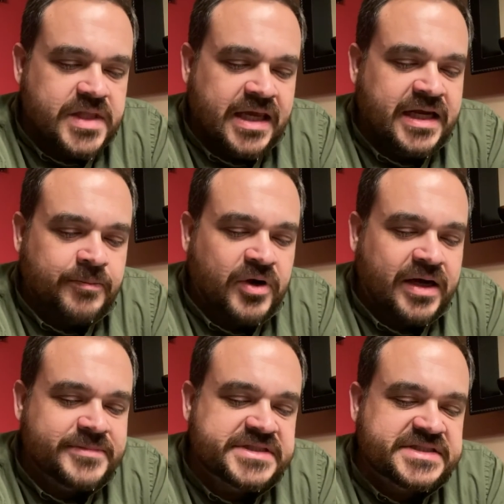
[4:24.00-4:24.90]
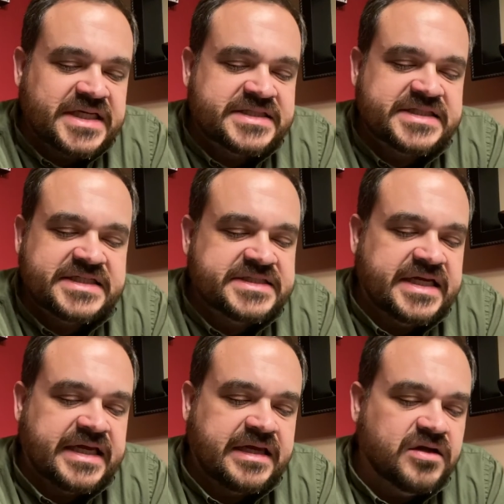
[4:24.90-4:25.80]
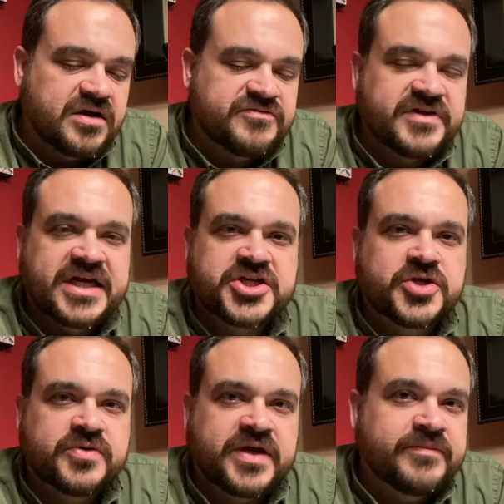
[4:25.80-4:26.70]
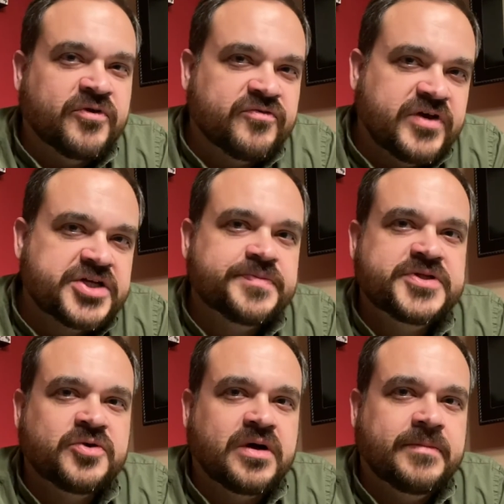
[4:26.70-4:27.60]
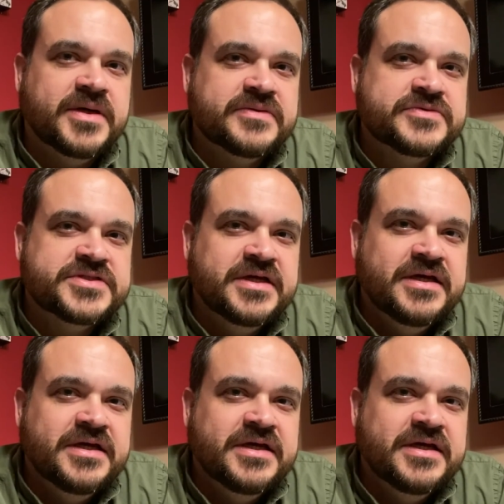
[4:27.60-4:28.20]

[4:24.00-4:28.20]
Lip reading: And it promises us that He's going to heal our flesh and give refreshment to our bones.